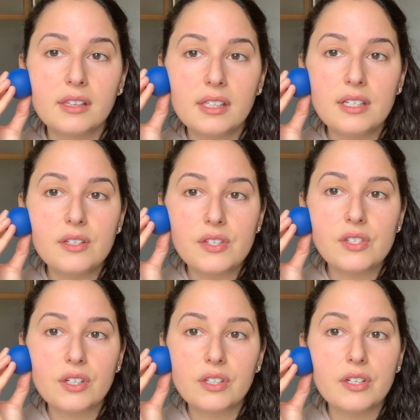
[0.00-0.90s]
Little
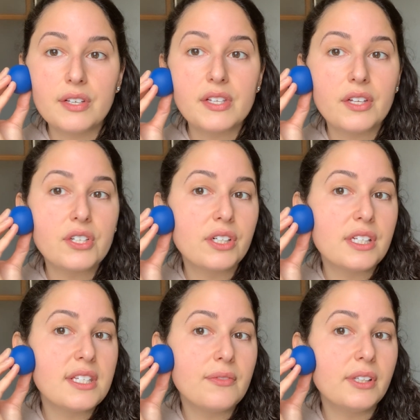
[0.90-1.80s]
circles.
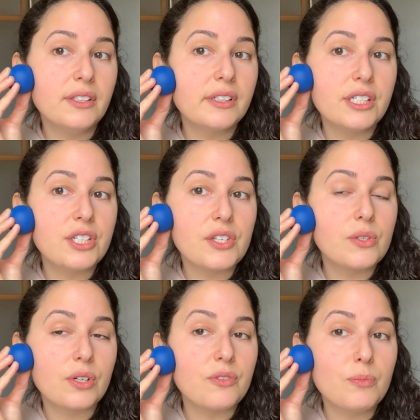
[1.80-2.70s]
Alternatively, you can
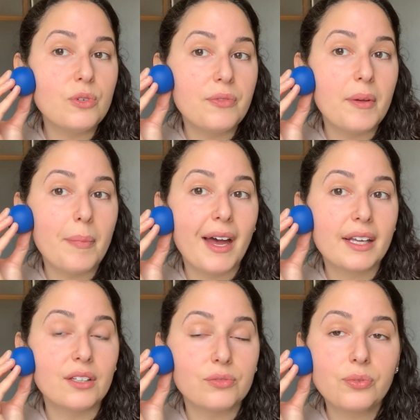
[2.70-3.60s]
just sort of move it
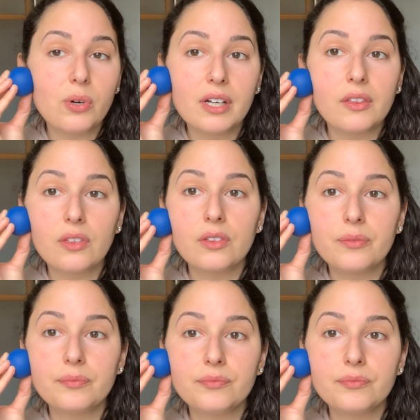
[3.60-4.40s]
back and forth.